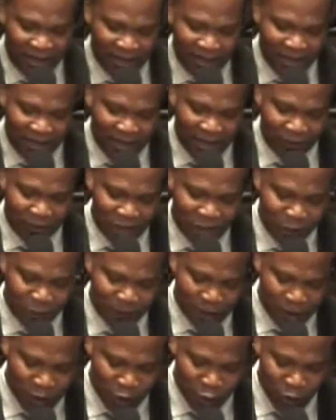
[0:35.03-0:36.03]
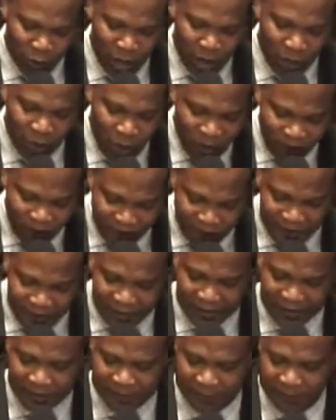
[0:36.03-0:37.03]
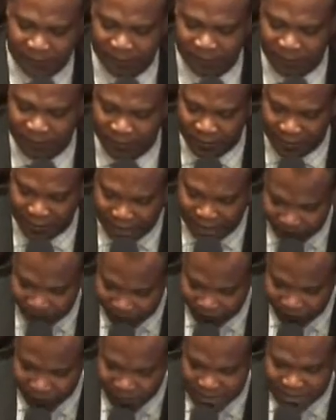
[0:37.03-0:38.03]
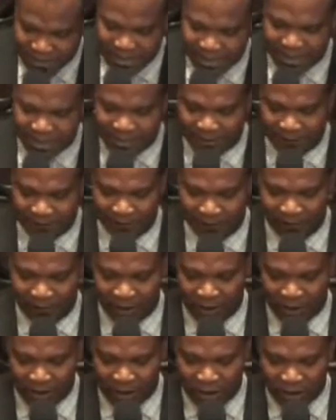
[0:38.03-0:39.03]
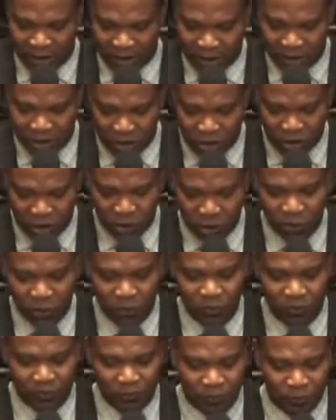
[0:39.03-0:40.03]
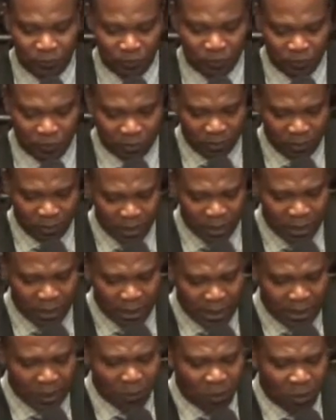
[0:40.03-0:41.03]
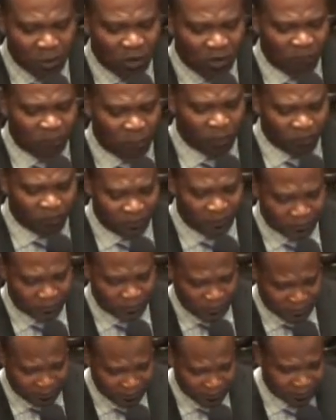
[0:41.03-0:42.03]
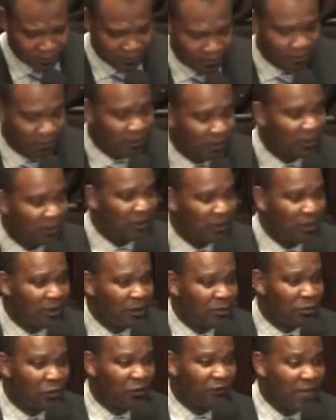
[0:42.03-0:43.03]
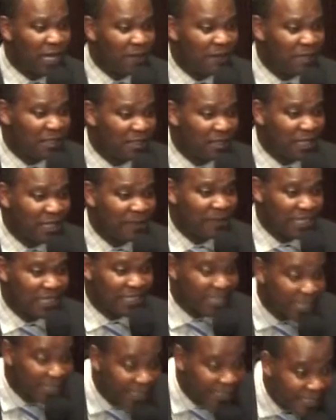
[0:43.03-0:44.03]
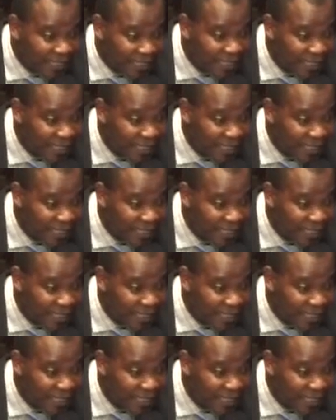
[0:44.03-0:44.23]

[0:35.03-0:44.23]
our spiritual warfare type of messages. So, in the book of Proverbs, Proverbs chapter 10,